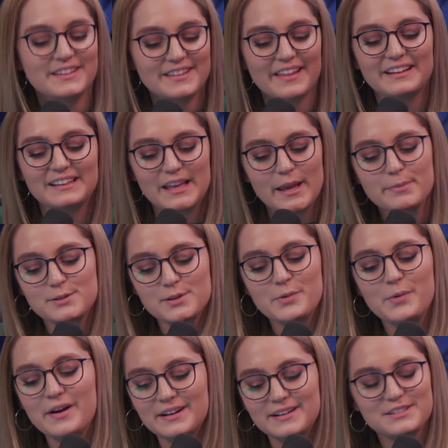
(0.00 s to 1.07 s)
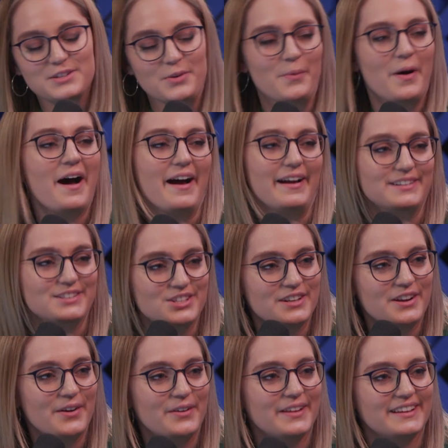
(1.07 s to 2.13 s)
that like keeps me wanting to watch,
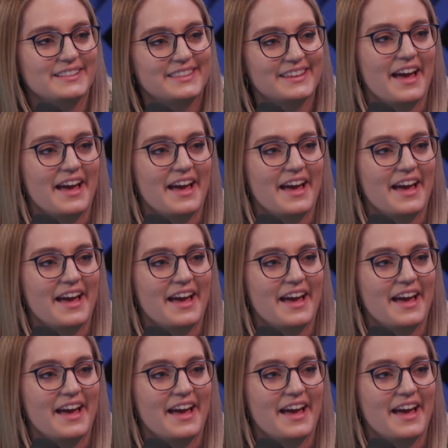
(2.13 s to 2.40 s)
like the